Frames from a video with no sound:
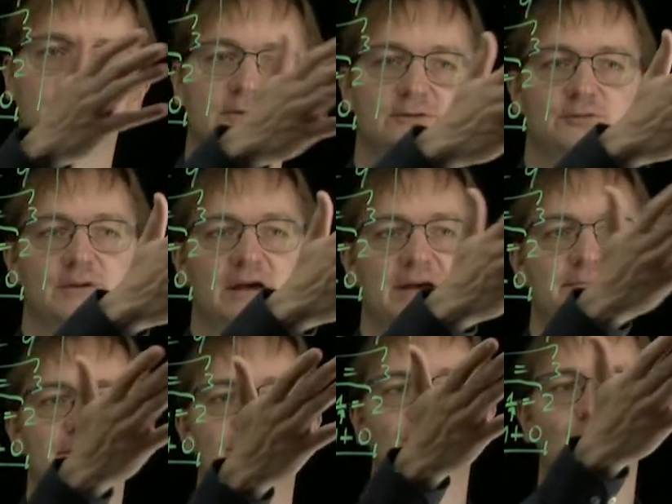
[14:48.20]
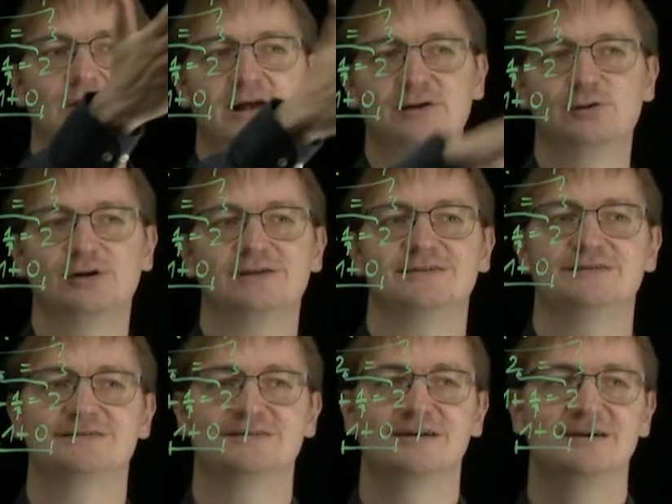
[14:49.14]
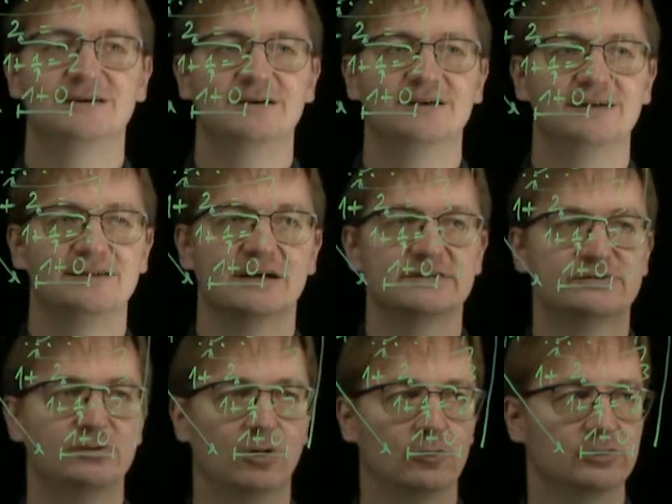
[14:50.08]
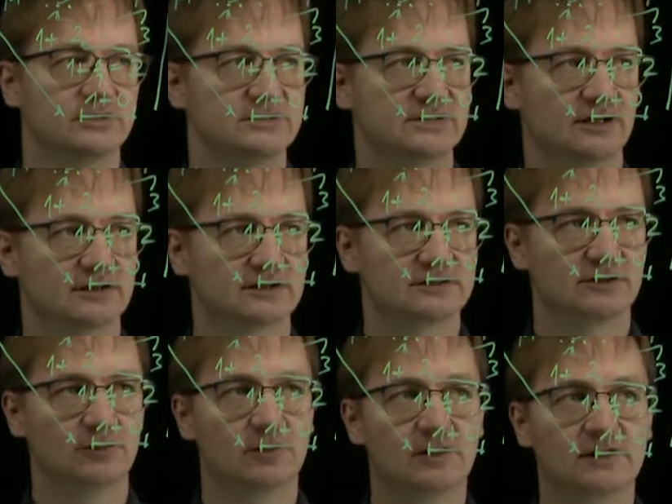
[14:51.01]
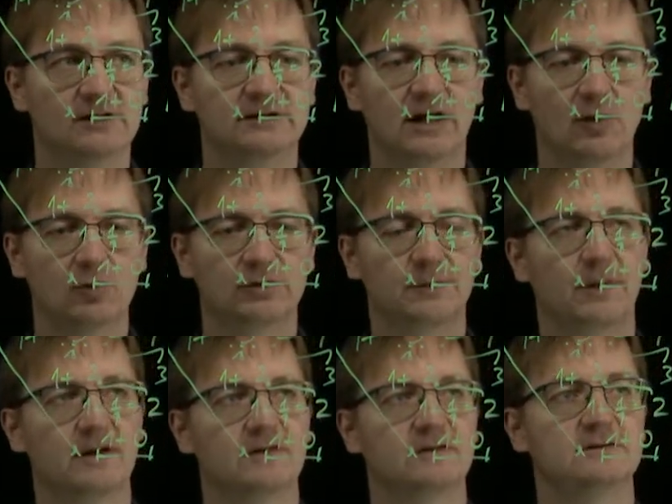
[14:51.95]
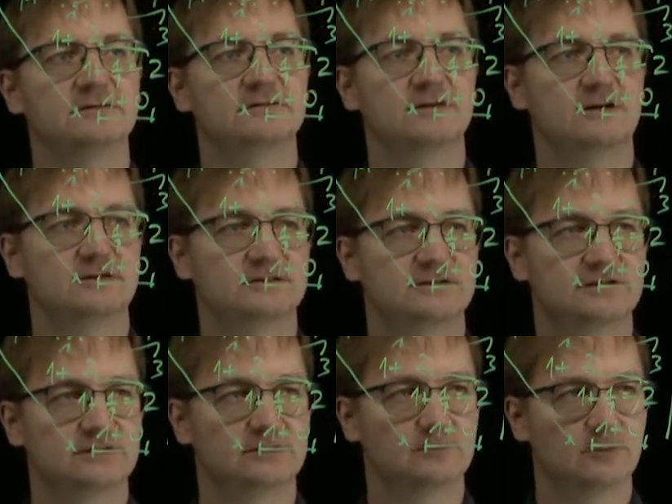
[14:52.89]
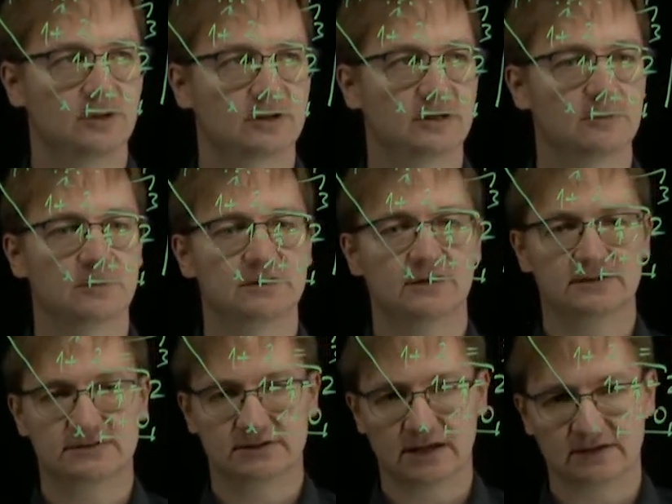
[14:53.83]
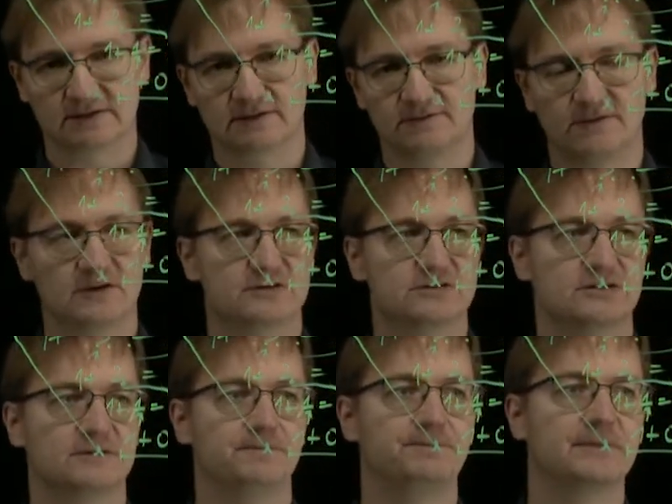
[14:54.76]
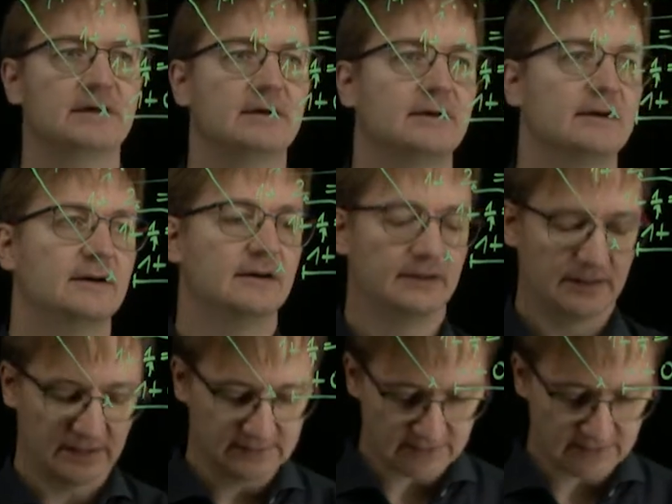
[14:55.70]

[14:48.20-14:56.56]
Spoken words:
to be able to calculate this, it has to know the result. So now the Python starts working with that function. And